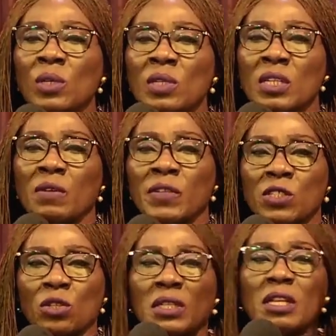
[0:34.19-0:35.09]
instead of
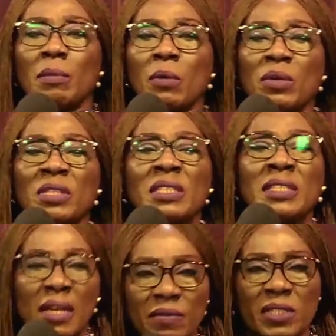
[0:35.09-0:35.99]
us talking about what the
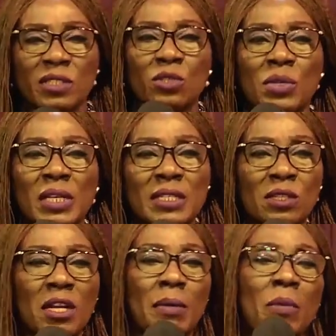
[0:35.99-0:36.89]
devil is doing, let's
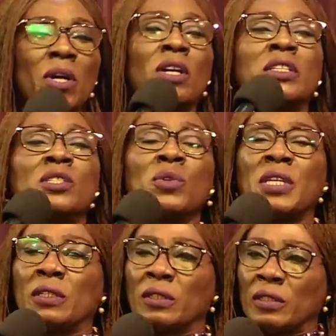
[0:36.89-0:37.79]
talk about what God is doing.